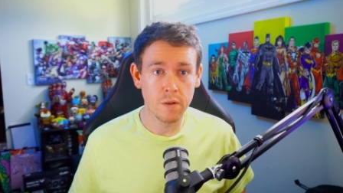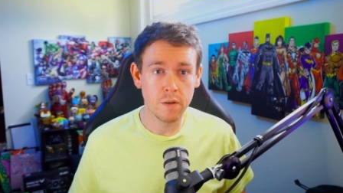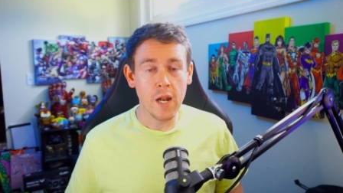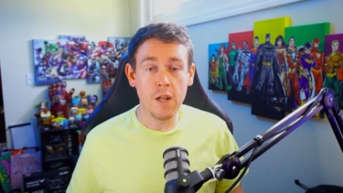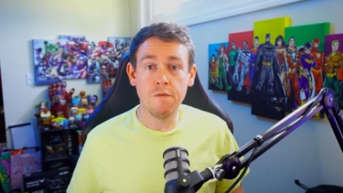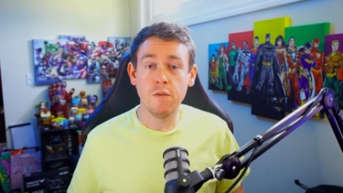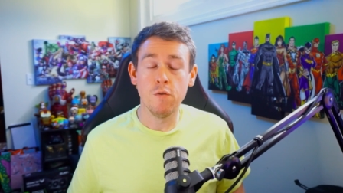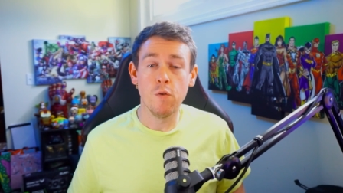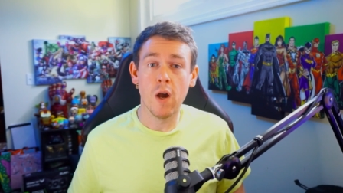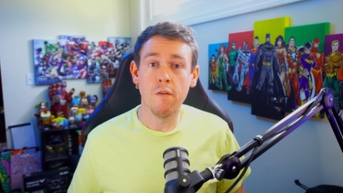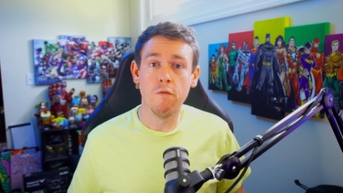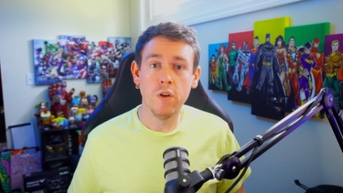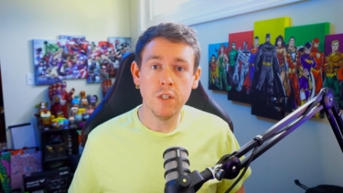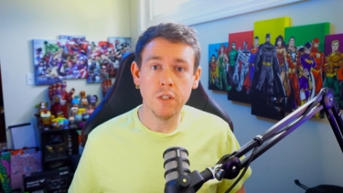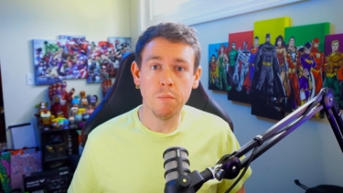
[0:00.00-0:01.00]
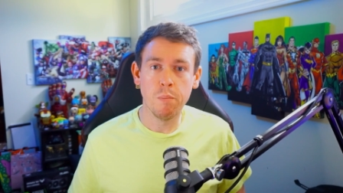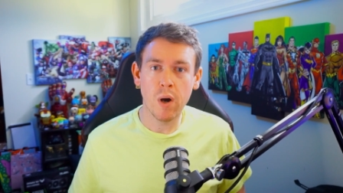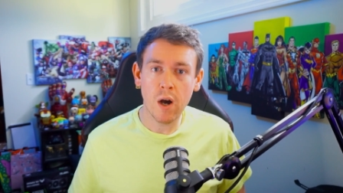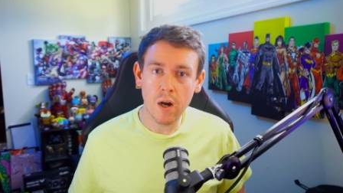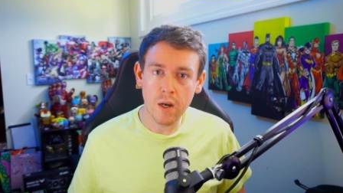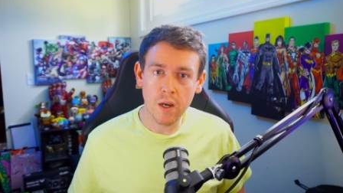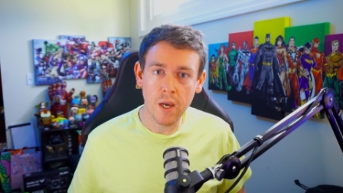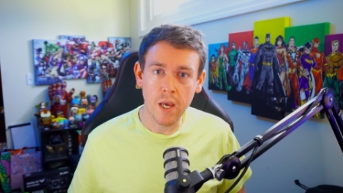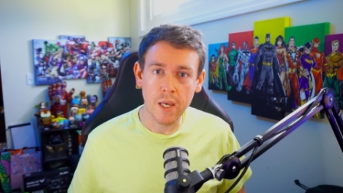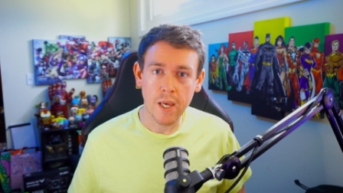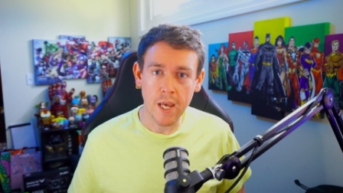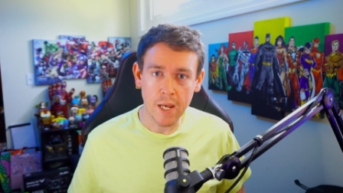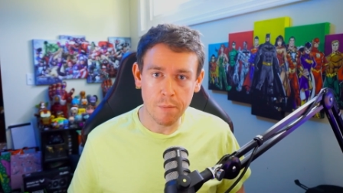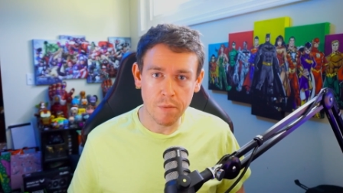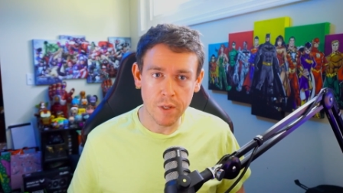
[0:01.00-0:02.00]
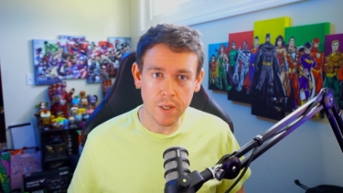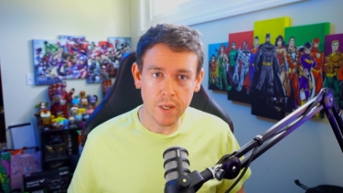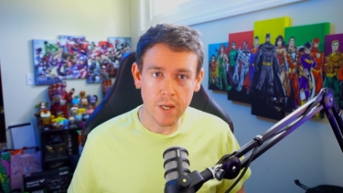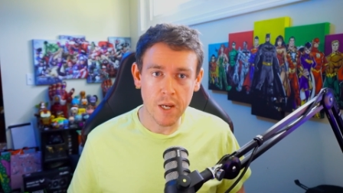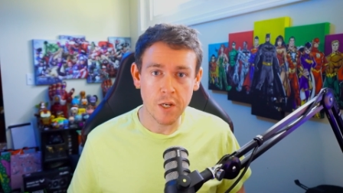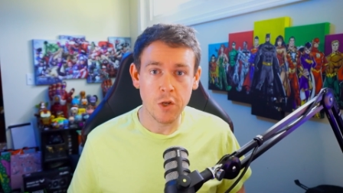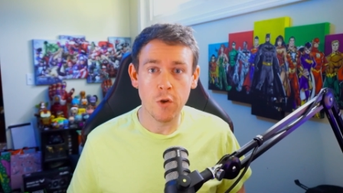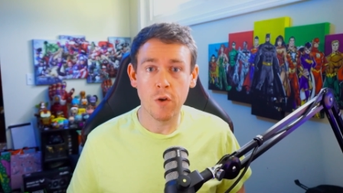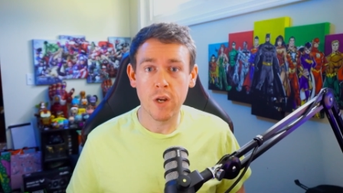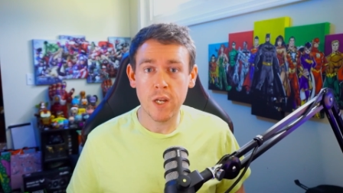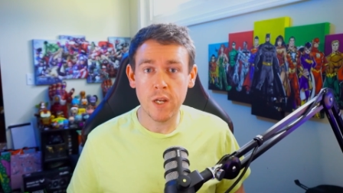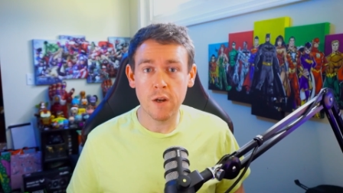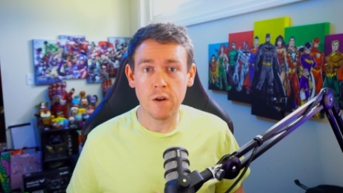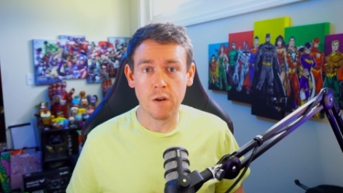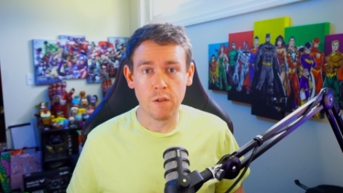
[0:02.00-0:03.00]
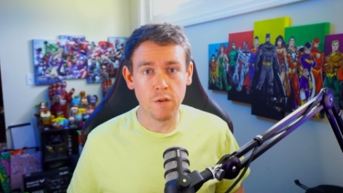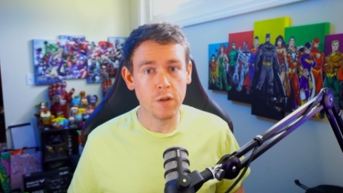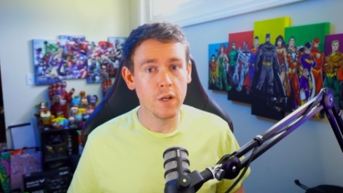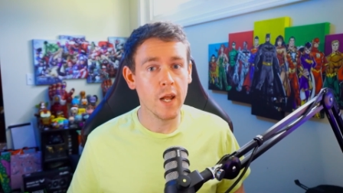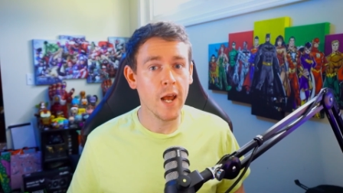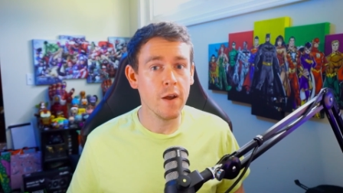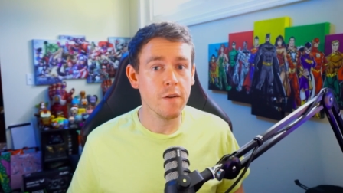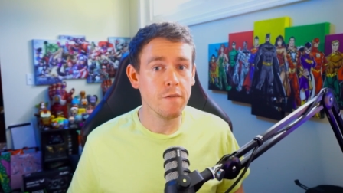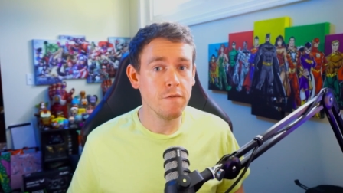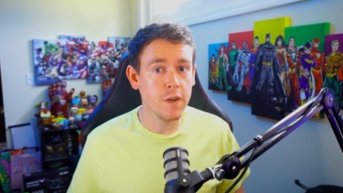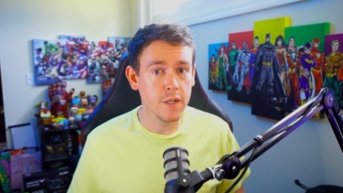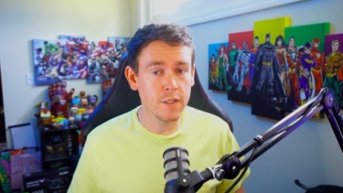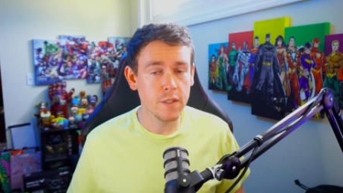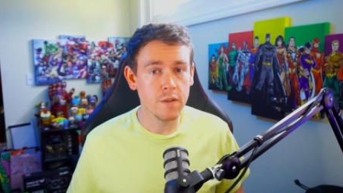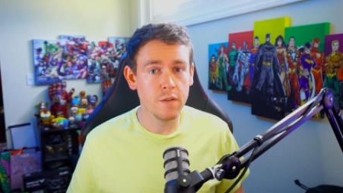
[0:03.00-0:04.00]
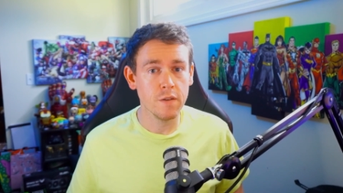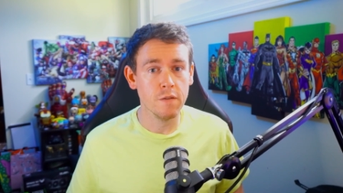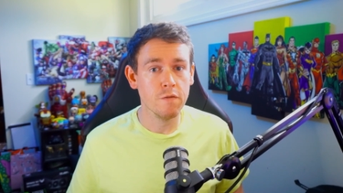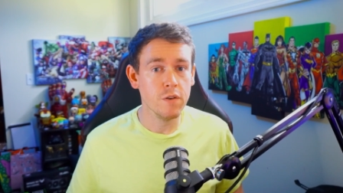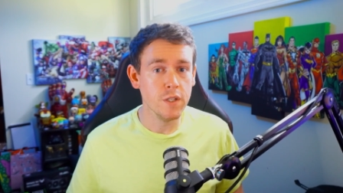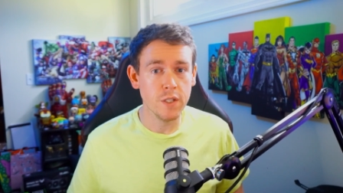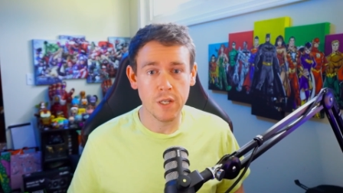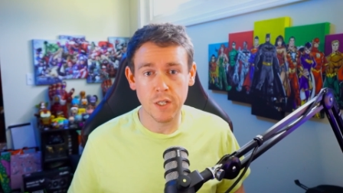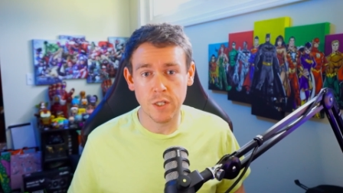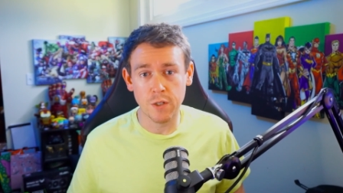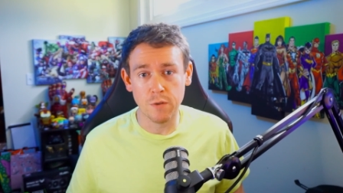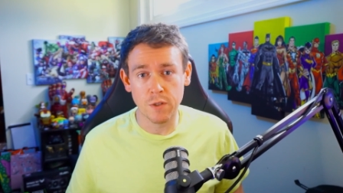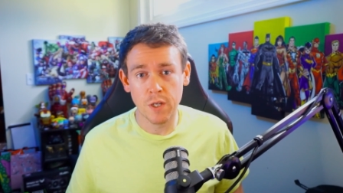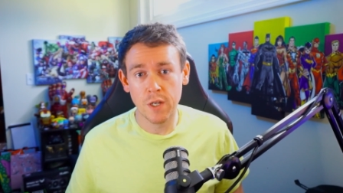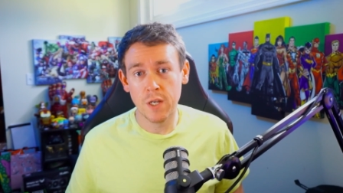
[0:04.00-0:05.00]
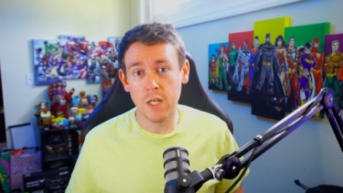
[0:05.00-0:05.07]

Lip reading: And if you have recently bought a cam link and you're here looking at how to fix the freezing issues,